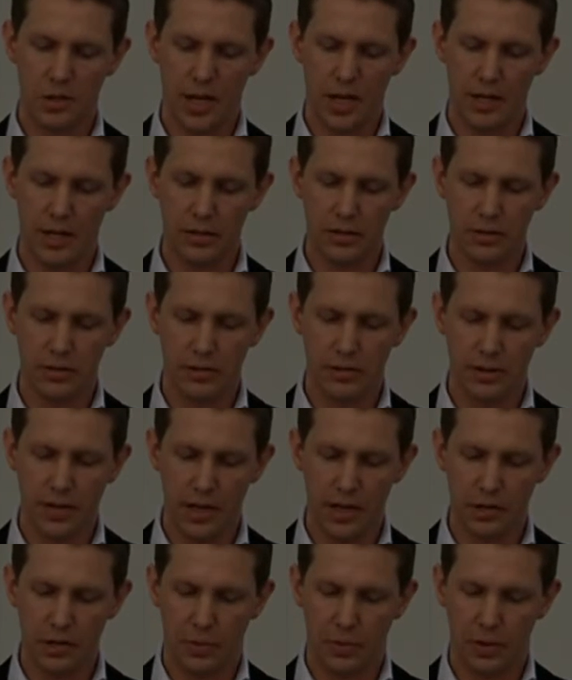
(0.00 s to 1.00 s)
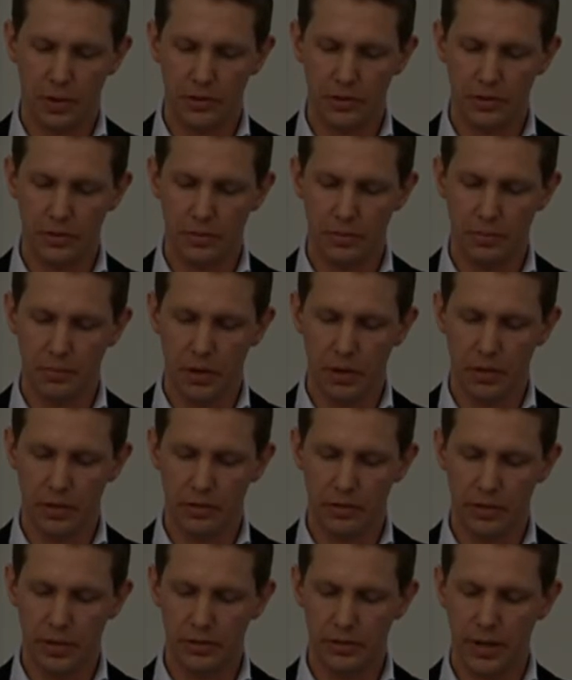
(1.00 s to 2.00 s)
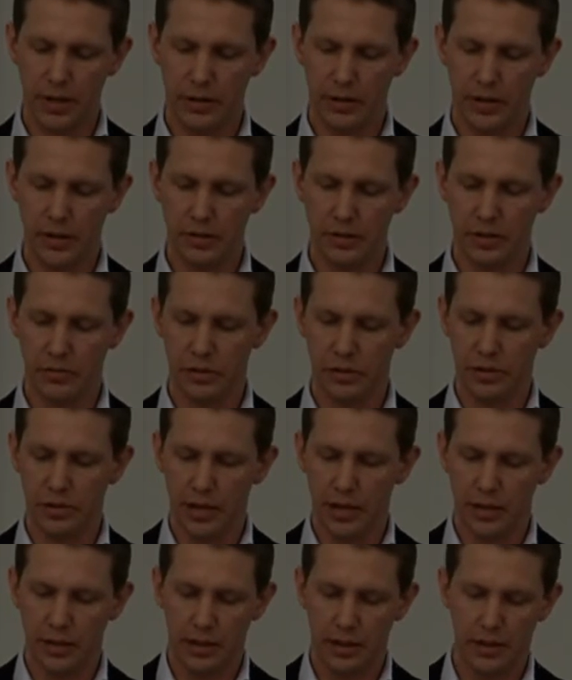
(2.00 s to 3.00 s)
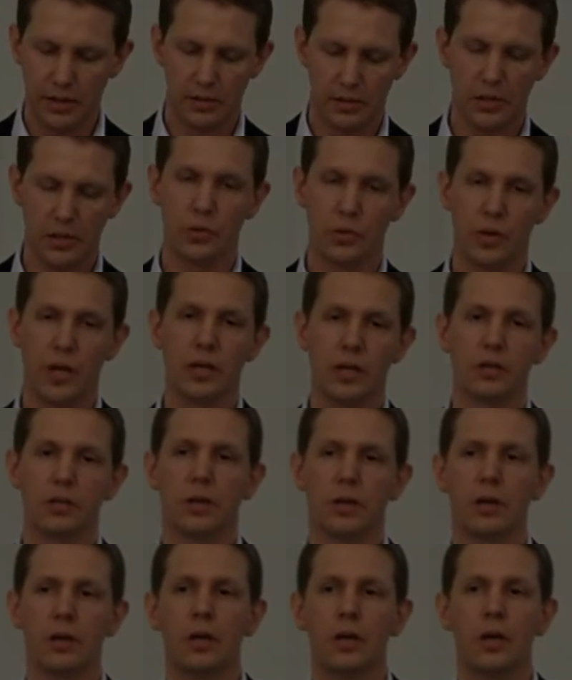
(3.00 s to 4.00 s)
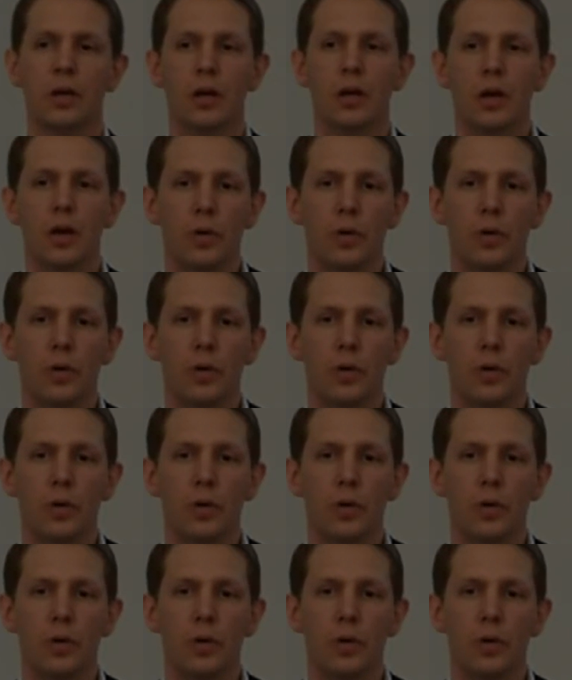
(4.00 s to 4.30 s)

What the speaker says: The changes in Danish policies in both of these areas have resulted in a situation